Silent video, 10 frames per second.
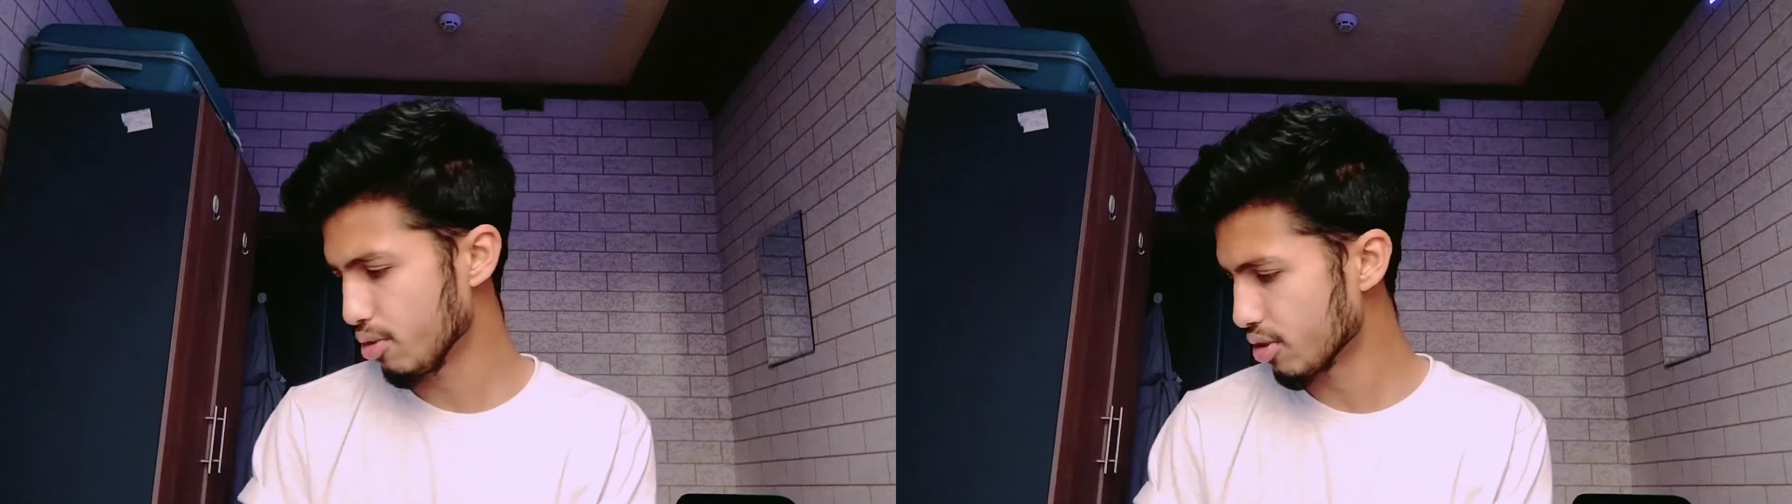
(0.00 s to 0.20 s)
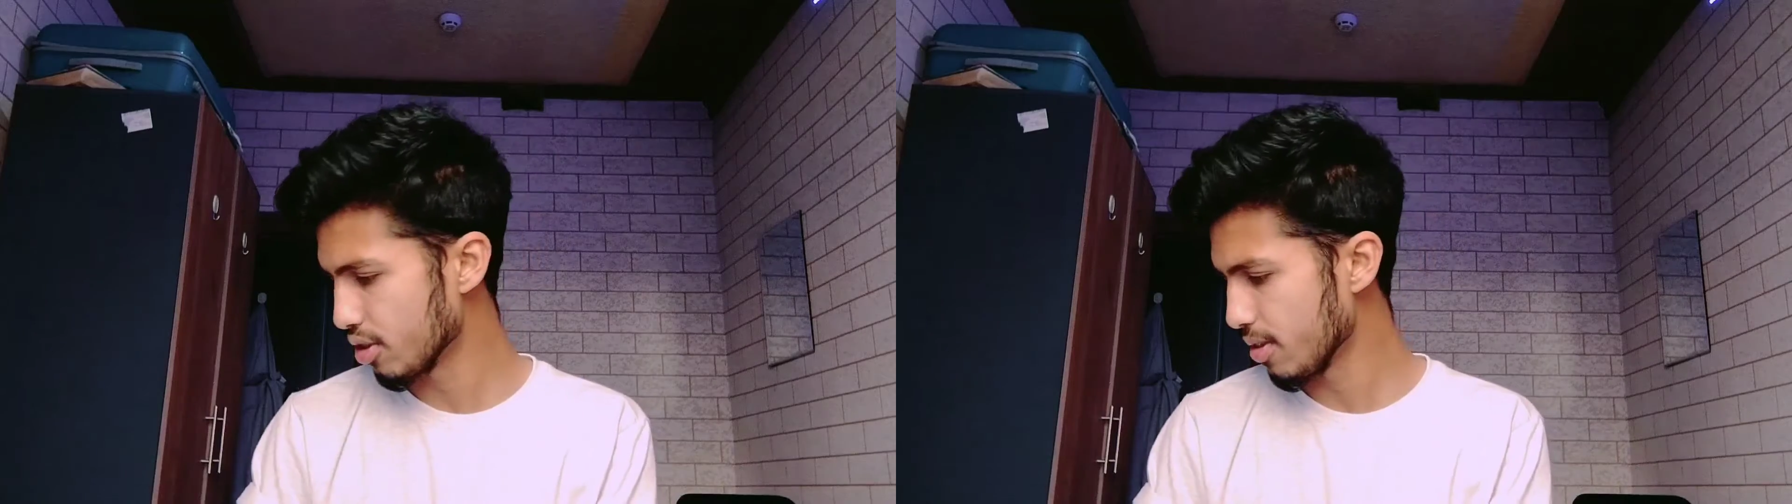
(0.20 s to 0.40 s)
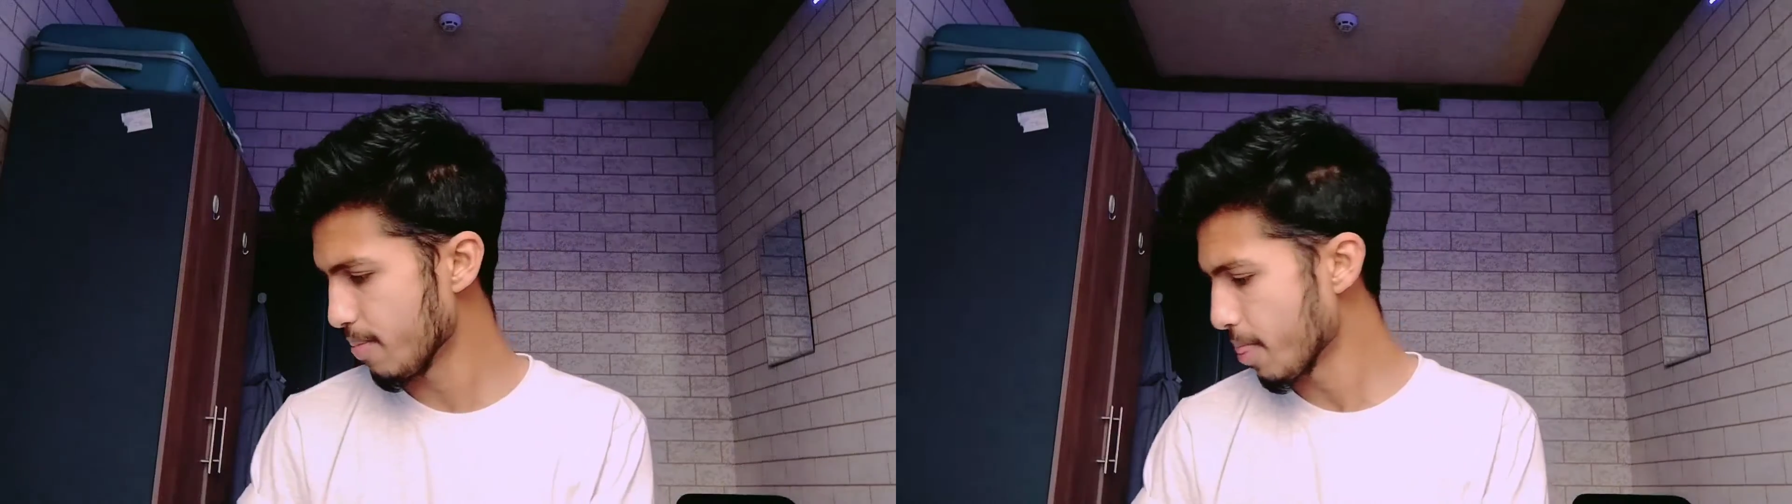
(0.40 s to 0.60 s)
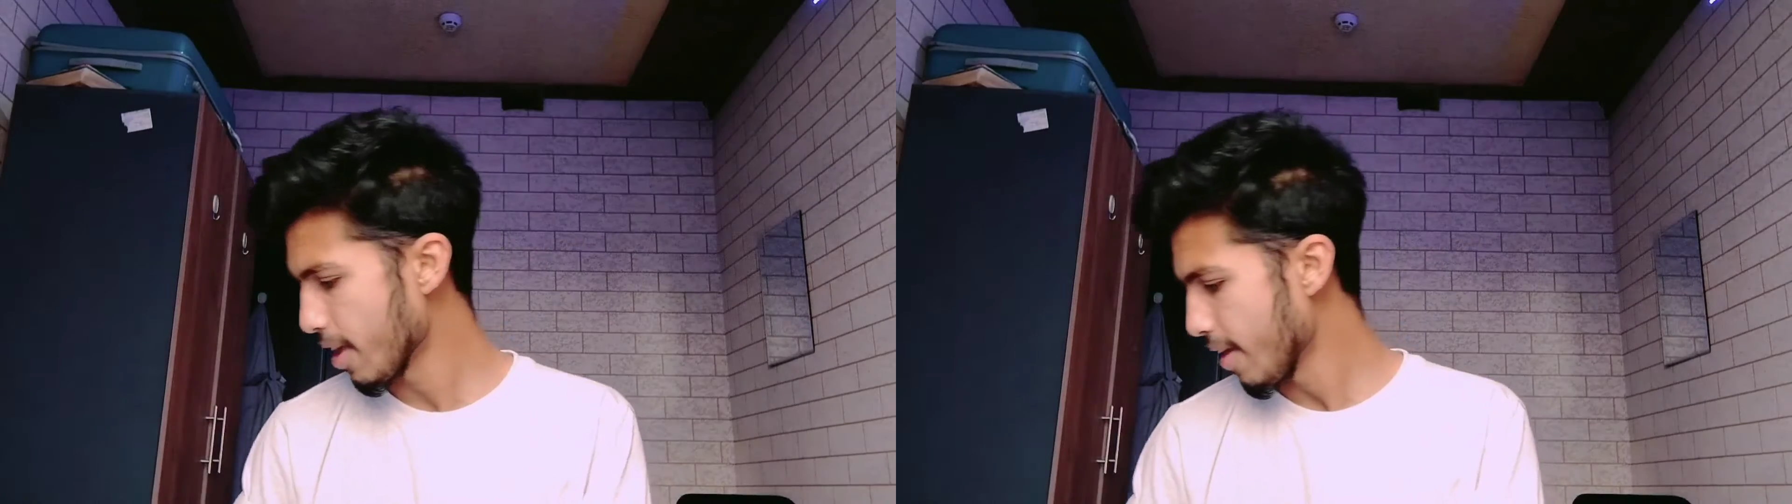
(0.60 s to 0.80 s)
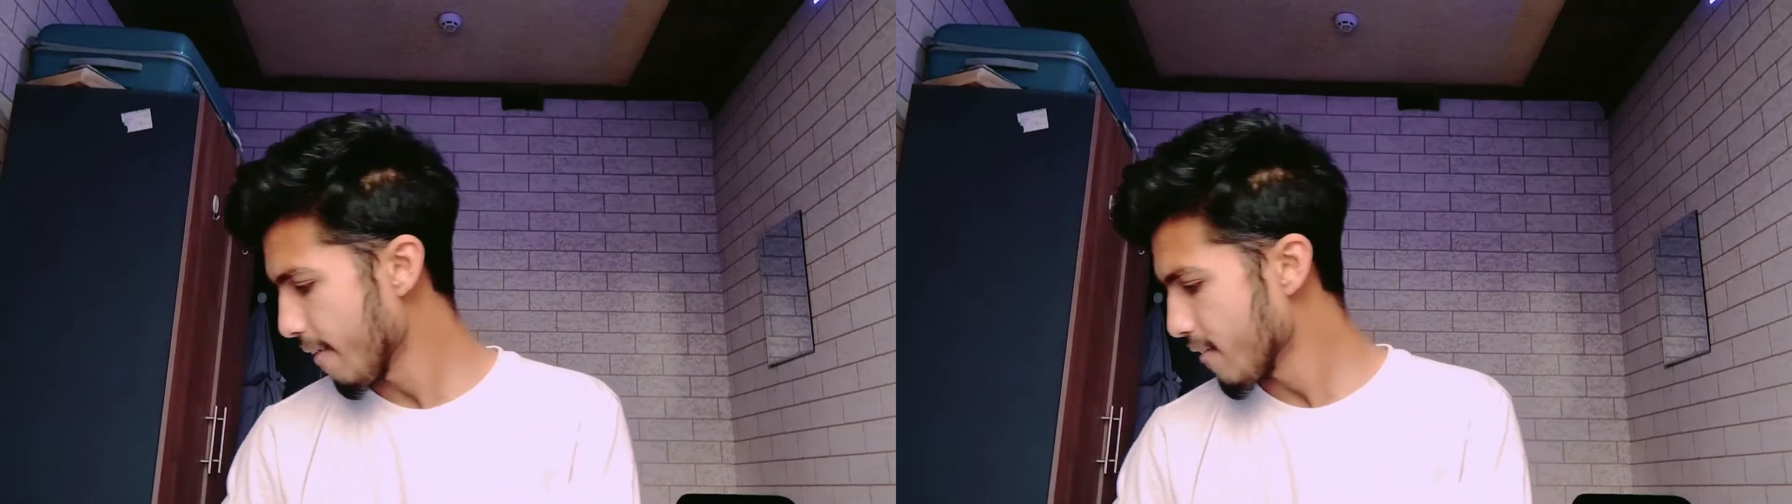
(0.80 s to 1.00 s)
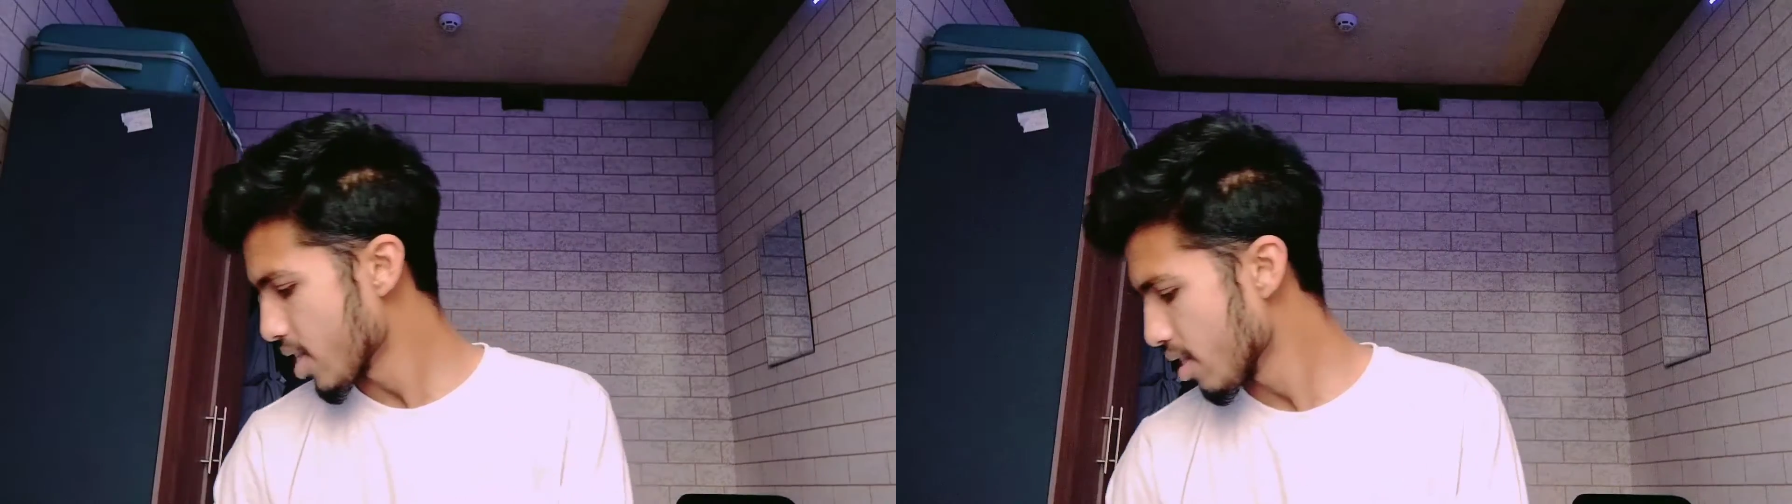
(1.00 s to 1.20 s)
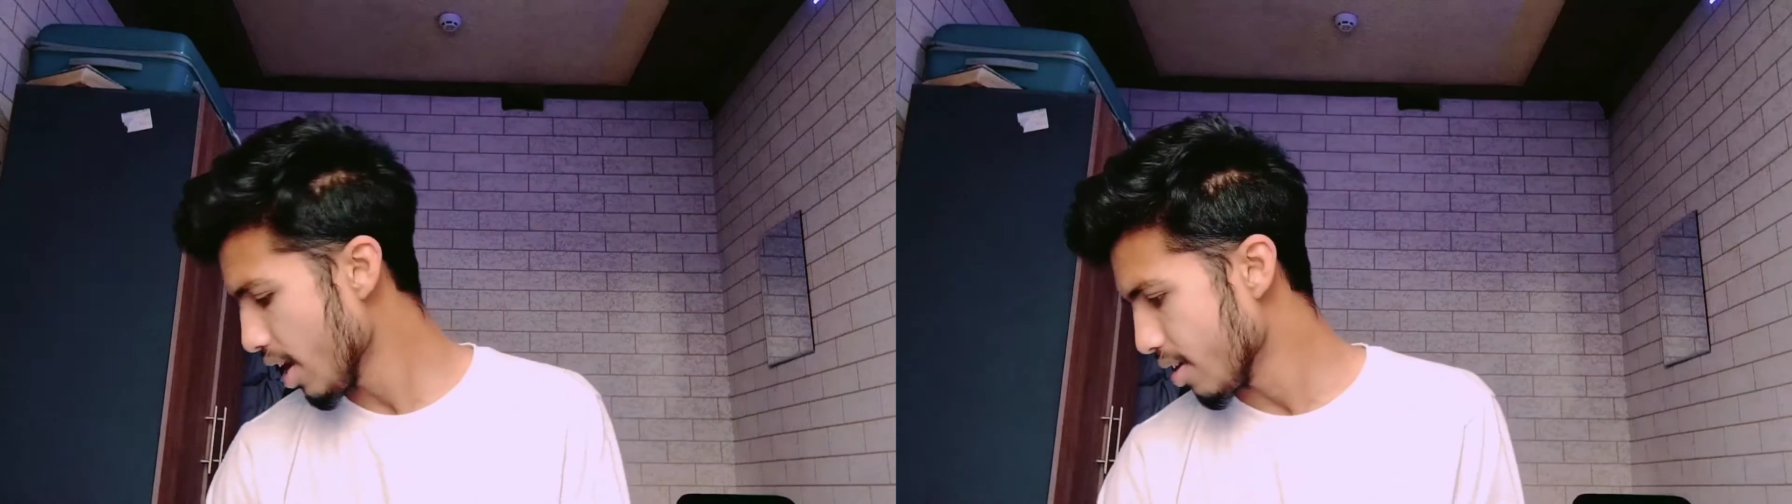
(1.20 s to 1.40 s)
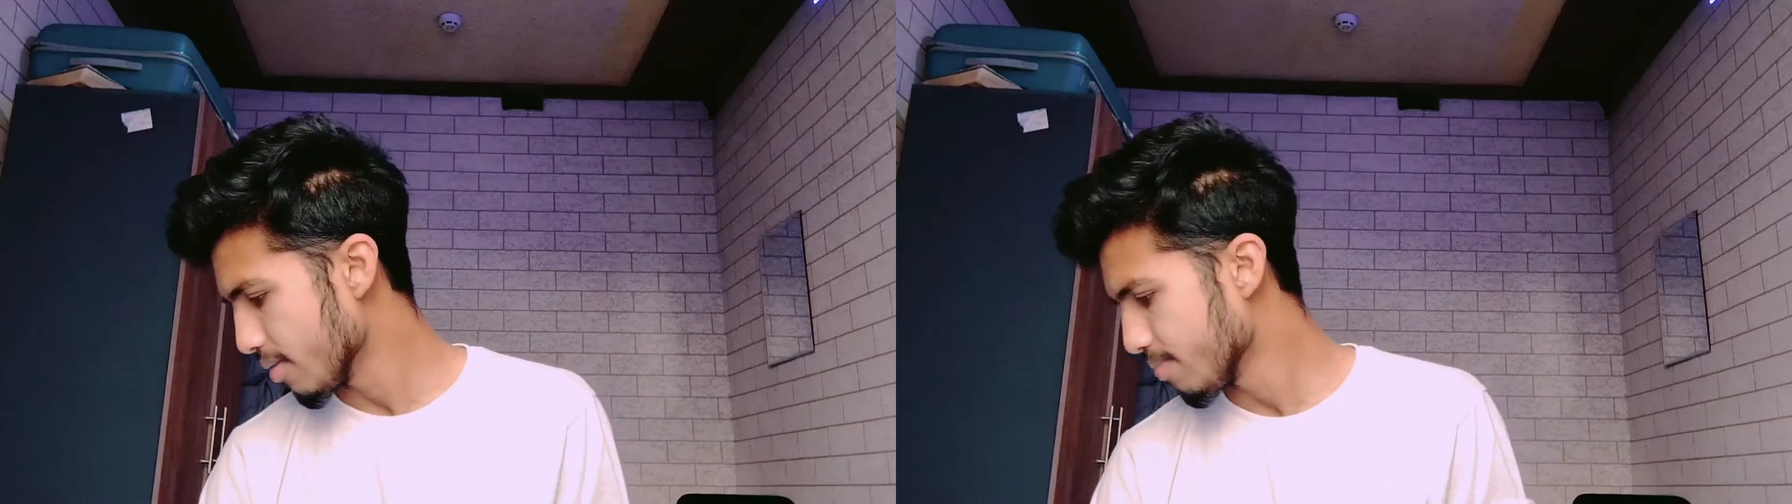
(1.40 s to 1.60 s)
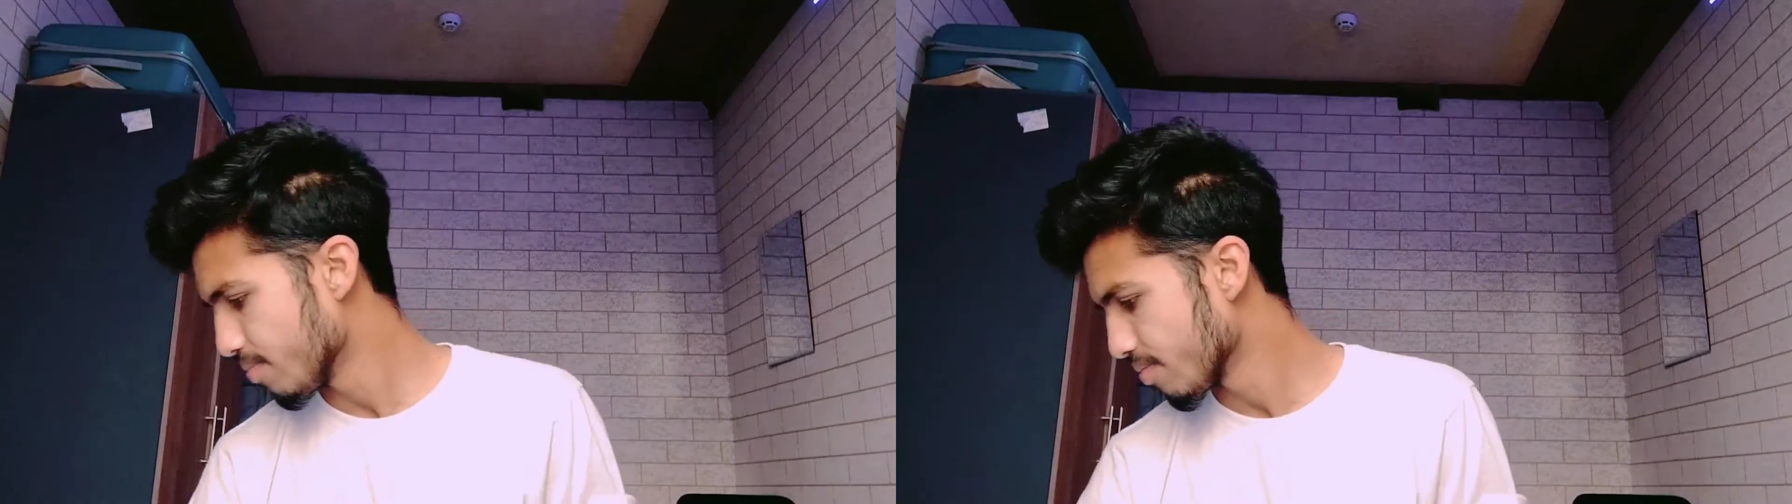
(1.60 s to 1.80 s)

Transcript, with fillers: books then